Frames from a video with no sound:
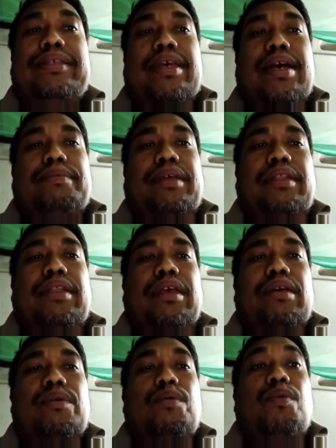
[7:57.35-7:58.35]
coming there.
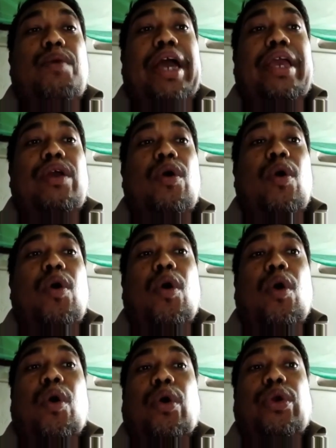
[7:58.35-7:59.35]

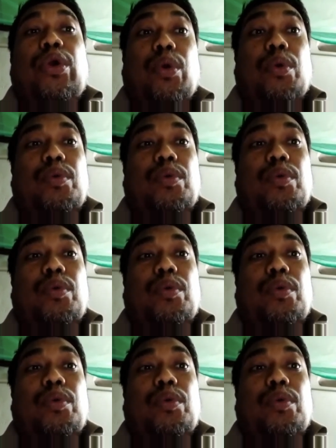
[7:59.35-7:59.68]
YOOU.